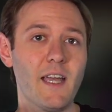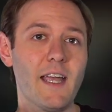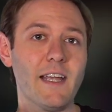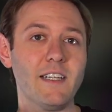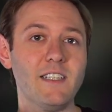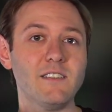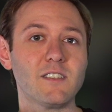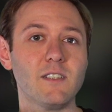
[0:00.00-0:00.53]

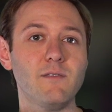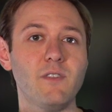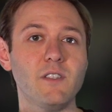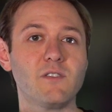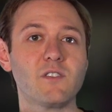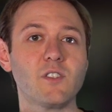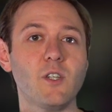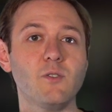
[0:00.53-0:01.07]
and he's
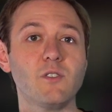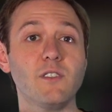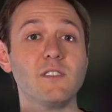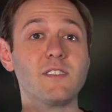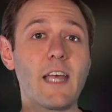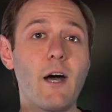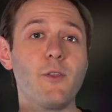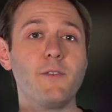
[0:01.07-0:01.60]
convinced to go to the
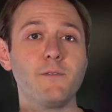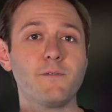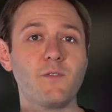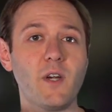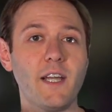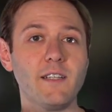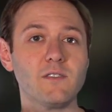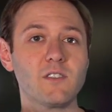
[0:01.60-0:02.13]
south of
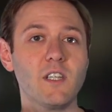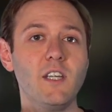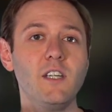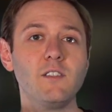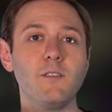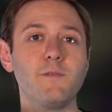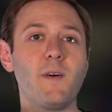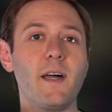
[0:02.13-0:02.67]
France
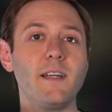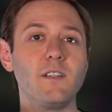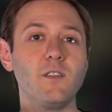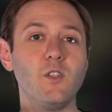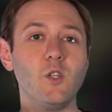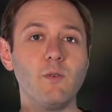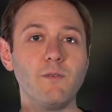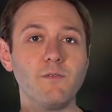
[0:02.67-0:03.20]
to find a
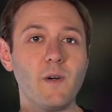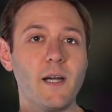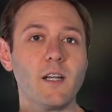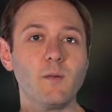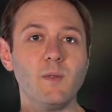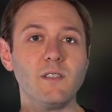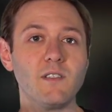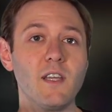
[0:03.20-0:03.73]
new
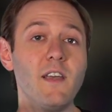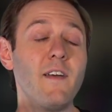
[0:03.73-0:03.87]
environment.